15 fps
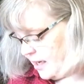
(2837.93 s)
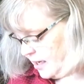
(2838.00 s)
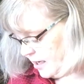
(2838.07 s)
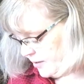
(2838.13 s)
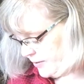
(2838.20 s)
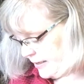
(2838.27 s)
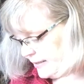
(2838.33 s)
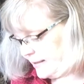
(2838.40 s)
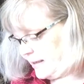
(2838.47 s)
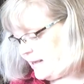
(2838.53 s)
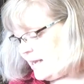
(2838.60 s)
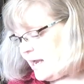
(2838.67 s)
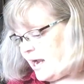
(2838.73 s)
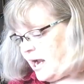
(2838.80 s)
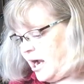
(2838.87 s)
All right,
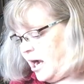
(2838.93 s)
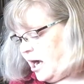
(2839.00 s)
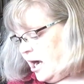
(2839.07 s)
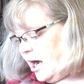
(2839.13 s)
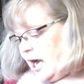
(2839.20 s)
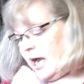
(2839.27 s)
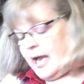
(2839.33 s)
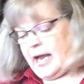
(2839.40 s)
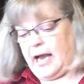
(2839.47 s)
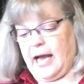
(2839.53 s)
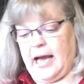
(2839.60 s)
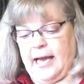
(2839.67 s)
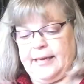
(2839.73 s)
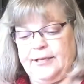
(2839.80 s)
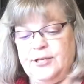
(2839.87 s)

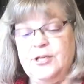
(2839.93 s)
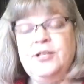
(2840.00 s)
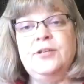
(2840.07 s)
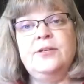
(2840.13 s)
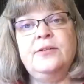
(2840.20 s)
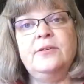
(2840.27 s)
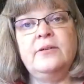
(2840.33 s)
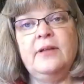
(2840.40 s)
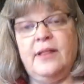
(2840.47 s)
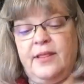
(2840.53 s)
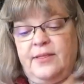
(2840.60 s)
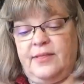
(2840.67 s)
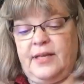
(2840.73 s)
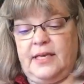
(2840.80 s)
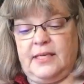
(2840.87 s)
I knew
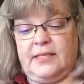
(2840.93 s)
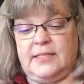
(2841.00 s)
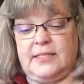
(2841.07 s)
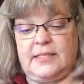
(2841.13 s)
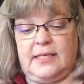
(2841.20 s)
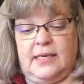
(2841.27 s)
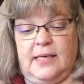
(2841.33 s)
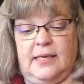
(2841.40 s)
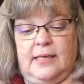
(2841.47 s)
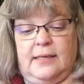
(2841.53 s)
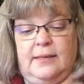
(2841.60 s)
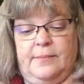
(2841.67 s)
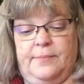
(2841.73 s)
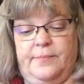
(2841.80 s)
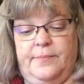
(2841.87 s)
that
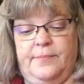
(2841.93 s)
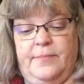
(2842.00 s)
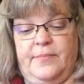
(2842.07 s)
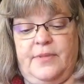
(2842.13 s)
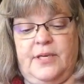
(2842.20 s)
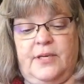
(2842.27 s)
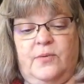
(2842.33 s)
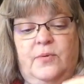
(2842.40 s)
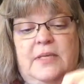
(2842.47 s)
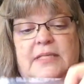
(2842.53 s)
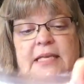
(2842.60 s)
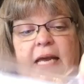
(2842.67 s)
um, there was